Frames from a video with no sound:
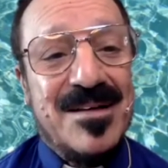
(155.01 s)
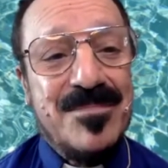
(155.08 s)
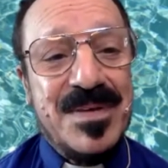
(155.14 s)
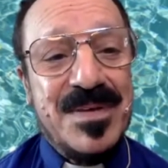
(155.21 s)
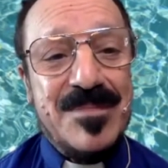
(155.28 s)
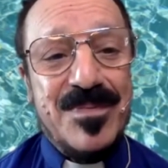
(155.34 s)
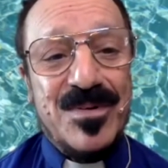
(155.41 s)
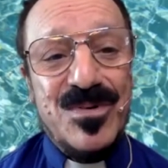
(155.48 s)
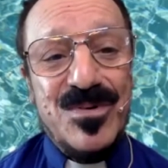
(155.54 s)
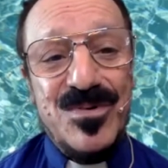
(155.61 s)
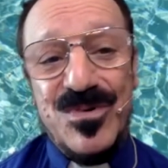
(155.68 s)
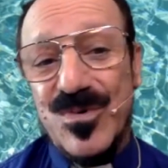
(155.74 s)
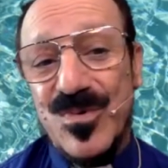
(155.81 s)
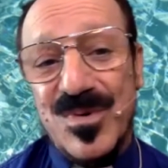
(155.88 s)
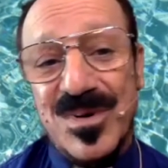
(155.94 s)
People who
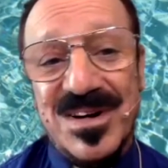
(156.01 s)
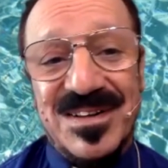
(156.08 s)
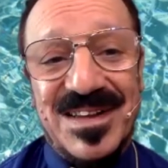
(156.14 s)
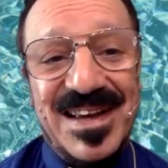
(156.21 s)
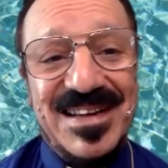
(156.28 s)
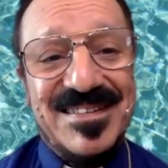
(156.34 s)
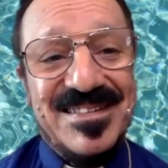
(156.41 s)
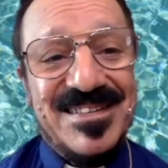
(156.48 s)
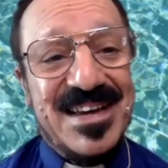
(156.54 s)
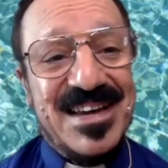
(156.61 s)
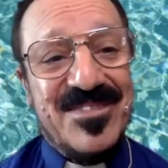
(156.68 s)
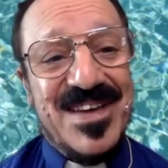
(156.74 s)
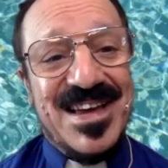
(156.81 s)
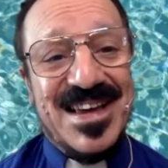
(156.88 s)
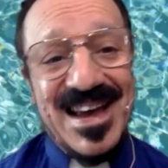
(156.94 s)
do work like to take
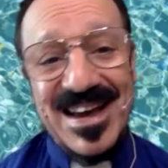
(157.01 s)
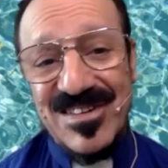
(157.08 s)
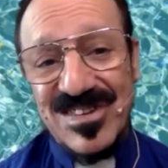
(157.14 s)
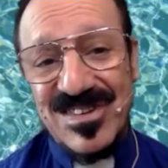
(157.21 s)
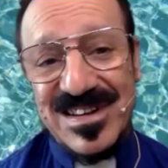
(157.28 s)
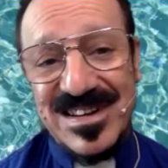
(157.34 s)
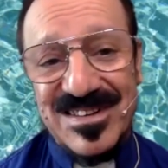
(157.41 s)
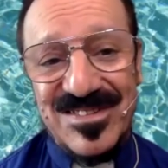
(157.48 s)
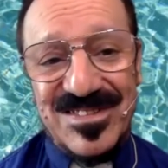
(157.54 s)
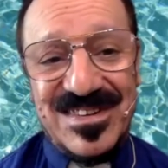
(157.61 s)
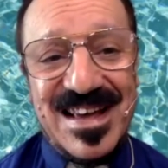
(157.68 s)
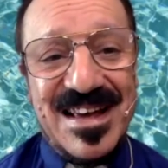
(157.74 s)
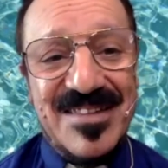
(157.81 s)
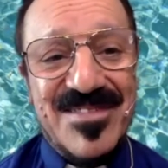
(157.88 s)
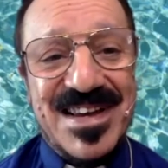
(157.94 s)
vacations.
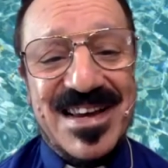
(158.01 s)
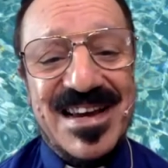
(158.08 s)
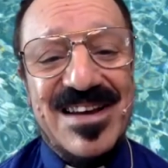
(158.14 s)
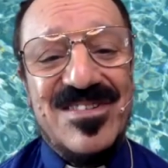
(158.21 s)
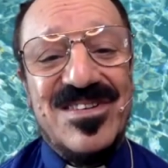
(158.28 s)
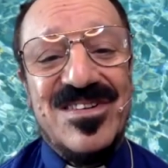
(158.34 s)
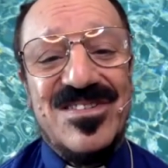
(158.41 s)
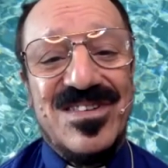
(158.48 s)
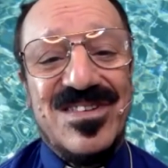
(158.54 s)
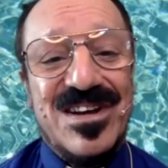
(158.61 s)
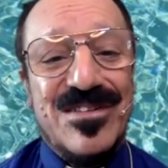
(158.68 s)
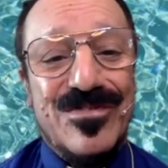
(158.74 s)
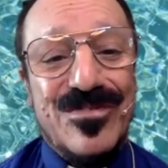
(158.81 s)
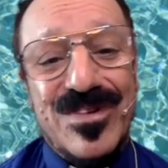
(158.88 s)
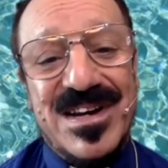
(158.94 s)
On vacations,
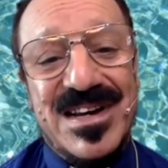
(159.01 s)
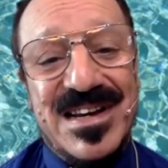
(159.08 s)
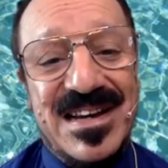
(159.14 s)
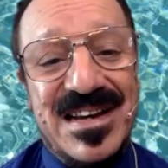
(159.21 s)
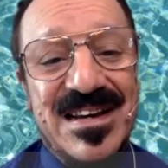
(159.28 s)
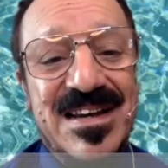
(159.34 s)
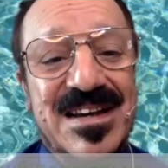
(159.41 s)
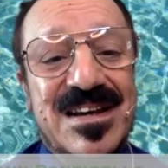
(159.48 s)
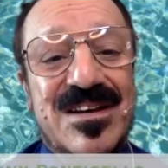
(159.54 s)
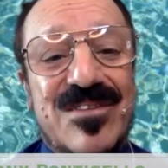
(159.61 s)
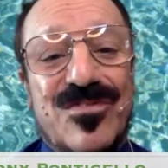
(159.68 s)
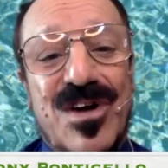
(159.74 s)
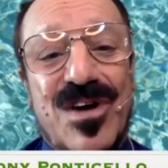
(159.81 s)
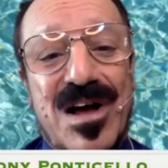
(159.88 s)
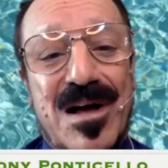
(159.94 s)
they're free
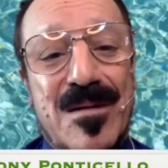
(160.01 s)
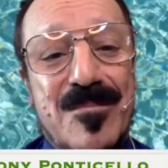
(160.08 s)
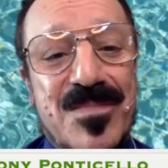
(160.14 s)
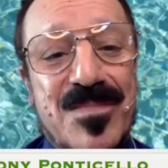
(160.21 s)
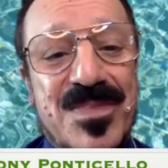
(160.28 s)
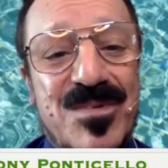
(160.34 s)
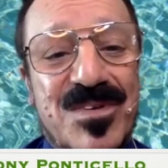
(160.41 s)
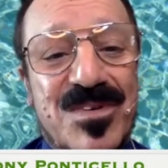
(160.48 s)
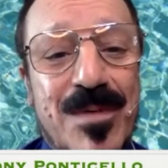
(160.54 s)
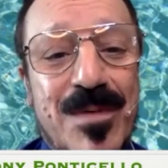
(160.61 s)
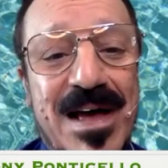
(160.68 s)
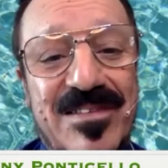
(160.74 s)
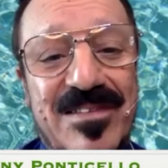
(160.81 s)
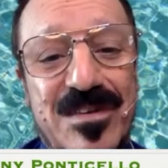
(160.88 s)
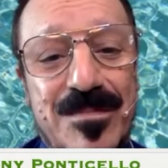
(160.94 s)
from the
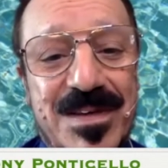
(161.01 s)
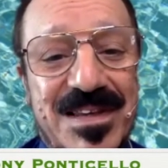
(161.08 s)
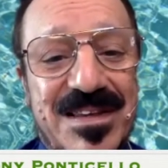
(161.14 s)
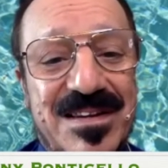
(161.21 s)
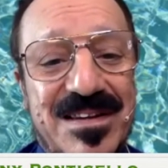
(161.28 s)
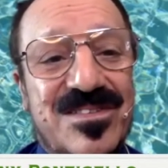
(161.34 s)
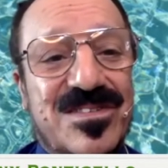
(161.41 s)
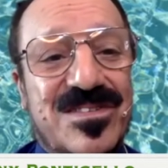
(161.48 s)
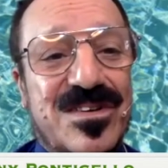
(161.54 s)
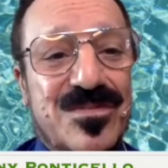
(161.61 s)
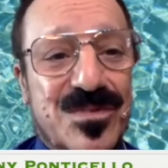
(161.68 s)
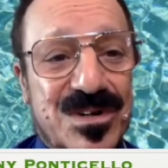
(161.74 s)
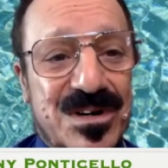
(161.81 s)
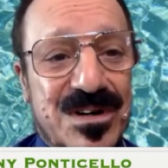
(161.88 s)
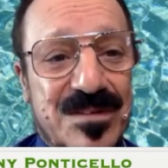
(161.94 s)
responsibilities of
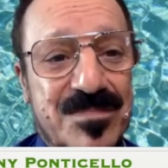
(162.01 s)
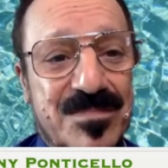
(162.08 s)
work.